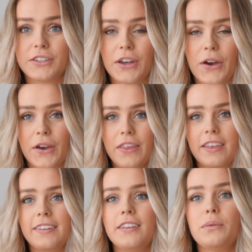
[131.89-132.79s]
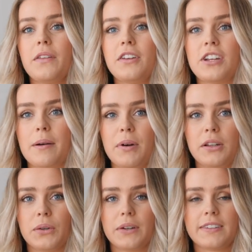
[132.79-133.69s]
So this is what the
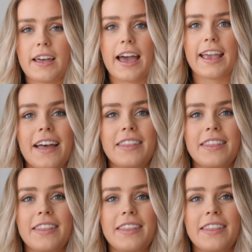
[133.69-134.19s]
jumper looks like.